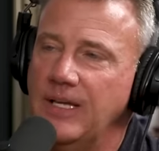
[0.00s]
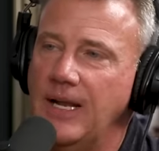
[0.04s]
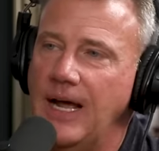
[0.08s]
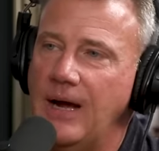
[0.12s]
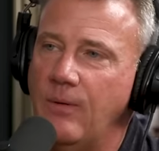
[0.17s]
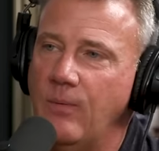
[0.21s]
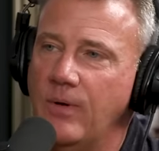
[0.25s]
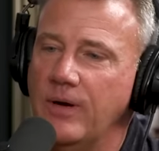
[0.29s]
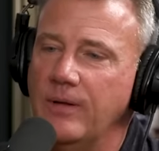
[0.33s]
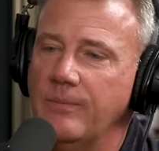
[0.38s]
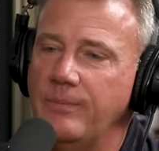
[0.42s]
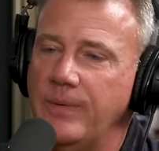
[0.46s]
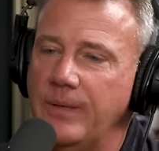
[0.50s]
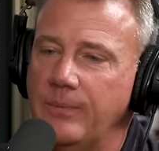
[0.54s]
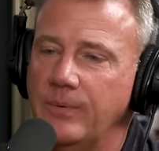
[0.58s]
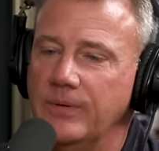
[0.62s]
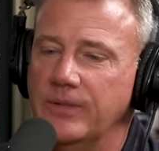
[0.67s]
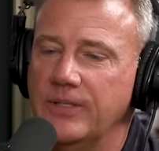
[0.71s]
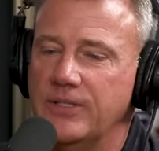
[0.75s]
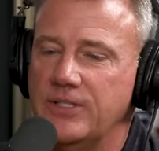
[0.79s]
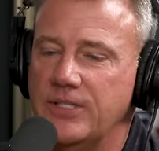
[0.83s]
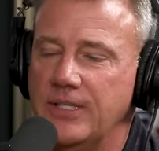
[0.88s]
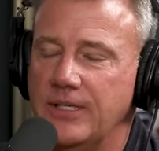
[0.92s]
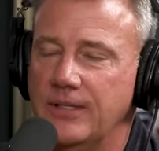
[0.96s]
That I wanted
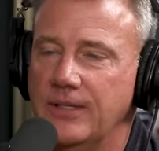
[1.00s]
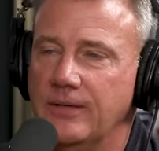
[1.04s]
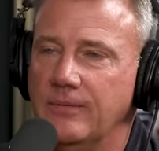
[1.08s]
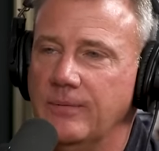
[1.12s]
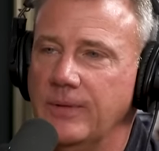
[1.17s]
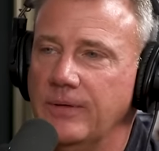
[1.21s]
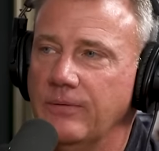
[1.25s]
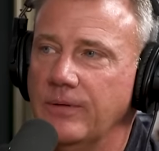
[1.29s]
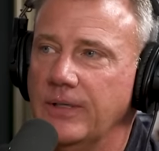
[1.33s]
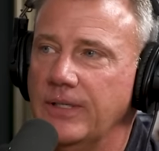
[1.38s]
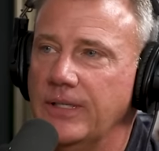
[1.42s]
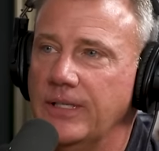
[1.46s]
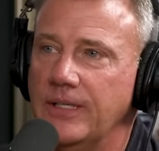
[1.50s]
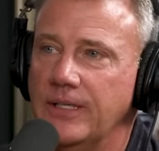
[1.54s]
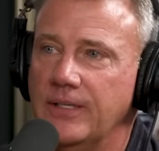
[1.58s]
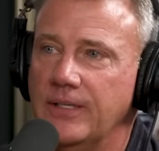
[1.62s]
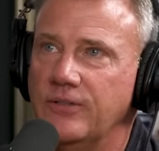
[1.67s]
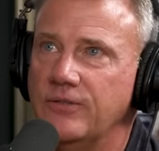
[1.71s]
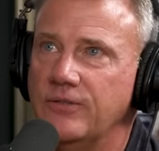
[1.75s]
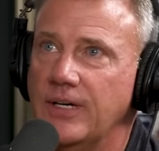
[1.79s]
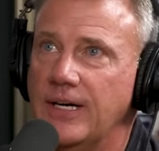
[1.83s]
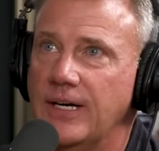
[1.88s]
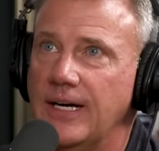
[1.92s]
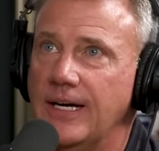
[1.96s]
people to see that we really
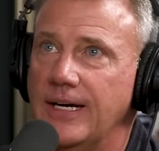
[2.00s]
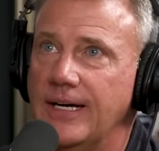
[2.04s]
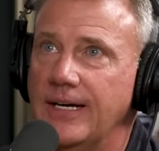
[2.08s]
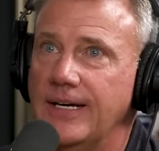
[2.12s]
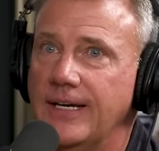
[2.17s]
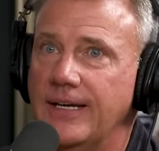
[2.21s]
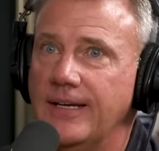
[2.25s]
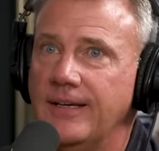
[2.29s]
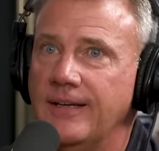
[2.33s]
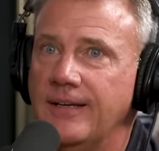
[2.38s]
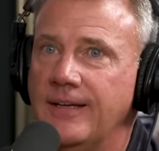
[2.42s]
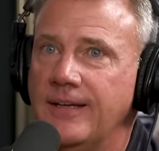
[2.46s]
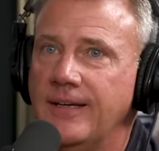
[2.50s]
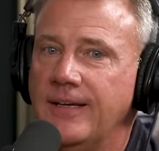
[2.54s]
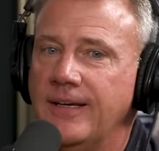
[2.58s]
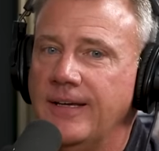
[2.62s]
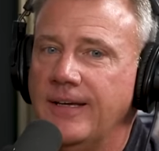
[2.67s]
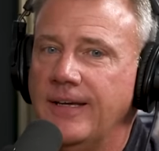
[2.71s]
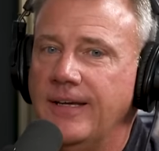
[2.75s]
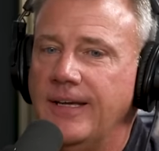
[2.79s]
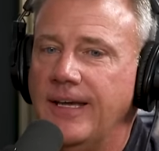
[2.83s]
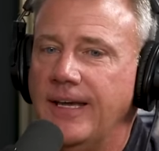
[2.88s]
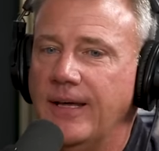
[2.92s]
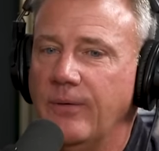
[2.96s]
did try
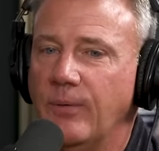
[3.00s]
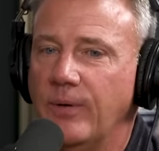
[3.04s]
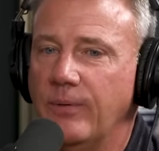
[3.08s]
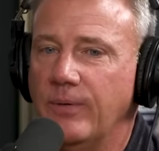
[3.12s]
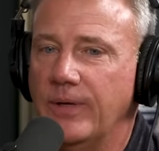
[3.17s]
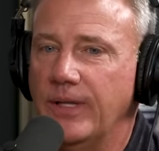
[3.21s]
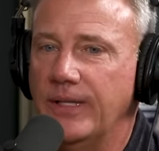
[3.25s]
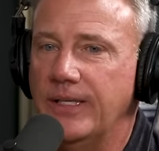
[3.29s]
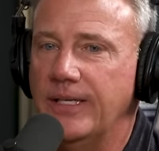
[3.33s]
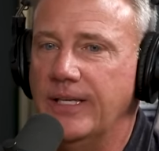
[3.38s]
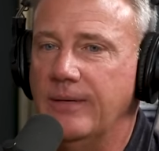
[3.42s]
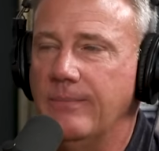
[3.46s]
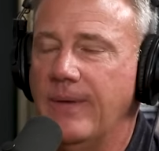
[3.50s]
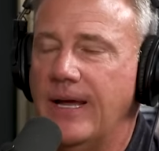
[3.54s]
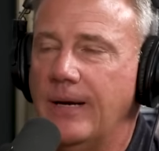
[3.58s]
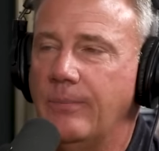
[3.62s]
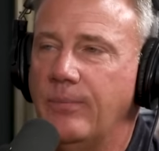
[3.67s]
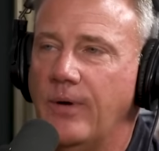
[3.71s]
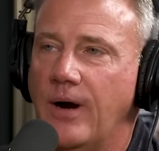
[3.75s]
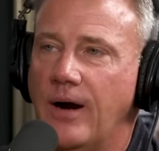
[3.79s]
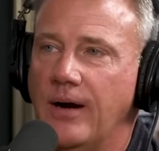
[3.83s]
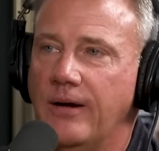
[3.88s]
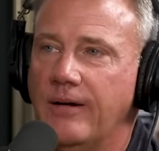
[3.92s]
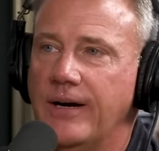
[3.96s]
and we really did make
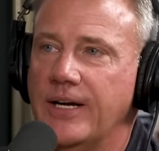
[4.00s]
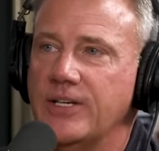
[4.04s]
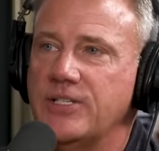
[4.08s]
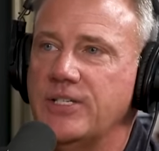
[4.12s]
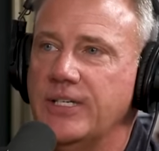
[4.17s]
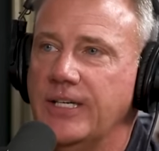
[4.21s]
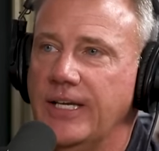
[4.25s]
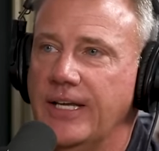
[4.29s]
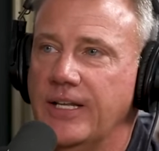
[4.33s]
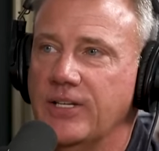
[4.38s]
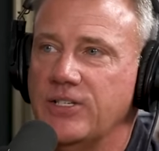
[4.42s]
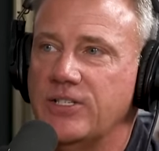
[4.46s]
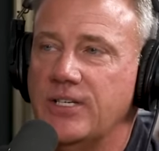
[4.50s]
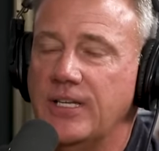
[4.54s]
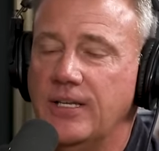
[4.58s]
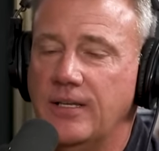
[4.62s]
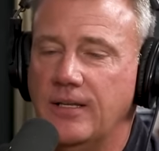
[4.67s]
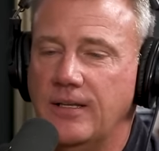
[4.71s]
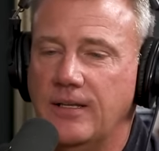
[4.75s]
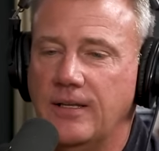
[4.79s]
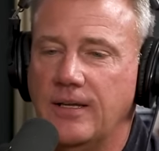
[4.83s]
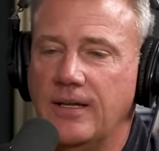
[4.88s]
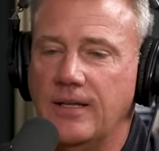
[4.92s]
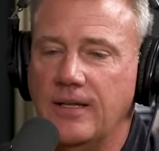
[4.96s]
progress against
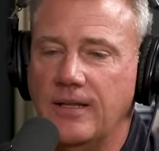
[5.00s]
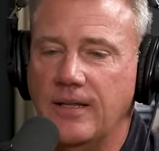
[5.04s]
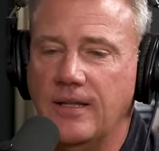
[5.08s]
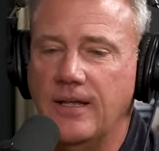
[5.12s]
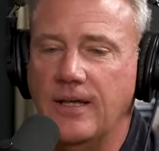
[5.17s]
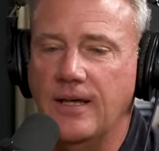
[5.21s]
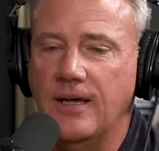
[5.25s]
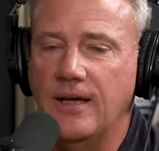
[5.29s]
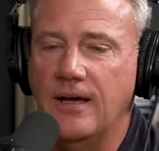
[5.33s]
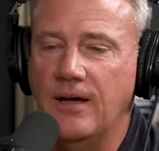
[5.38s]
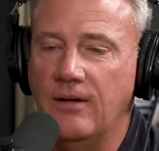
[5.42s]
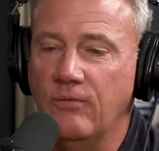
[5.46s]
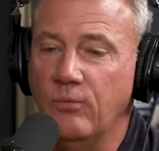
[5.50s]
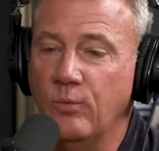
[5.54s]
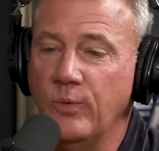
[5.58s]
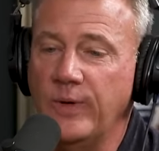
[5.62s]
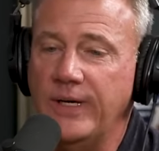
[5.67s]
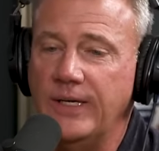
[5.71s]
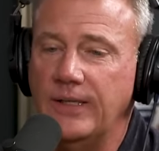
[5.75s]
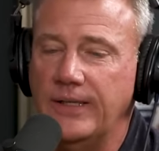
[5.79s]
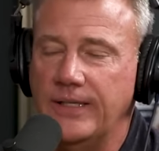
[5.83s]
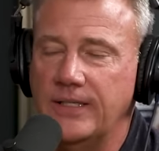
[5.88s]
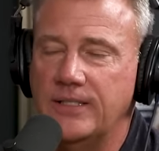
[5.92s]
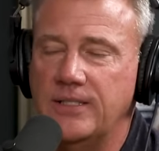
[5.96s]
a
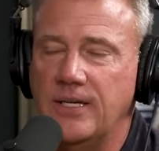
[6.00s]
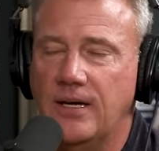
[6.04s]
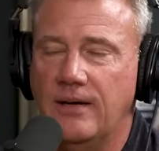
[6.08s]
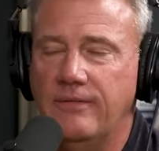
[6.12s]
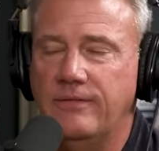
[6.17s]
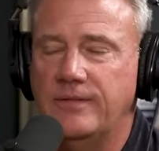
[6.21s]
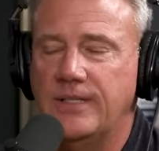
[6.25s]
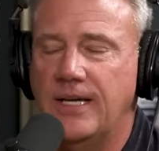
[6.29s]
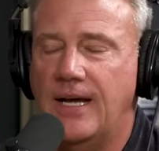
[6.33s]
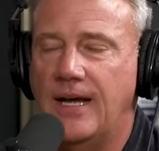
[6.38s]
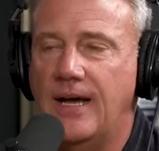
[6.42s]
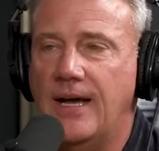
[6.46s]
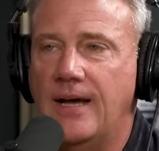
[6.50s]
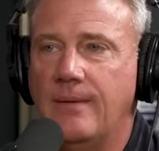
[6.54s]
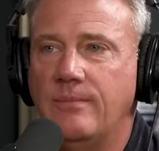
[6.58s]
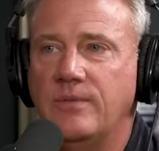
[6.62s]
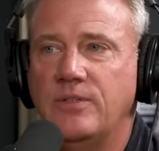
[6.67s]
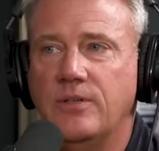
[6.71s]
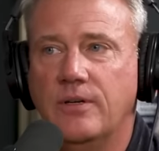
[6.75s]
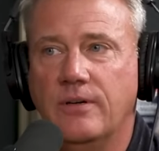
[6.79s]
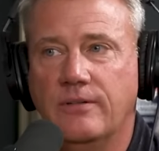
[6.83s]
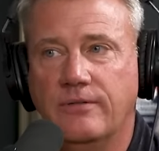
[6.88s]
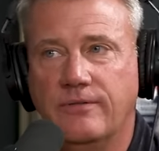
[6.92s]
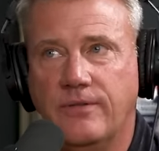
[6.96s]
really tough time
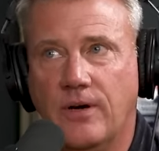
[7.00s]
to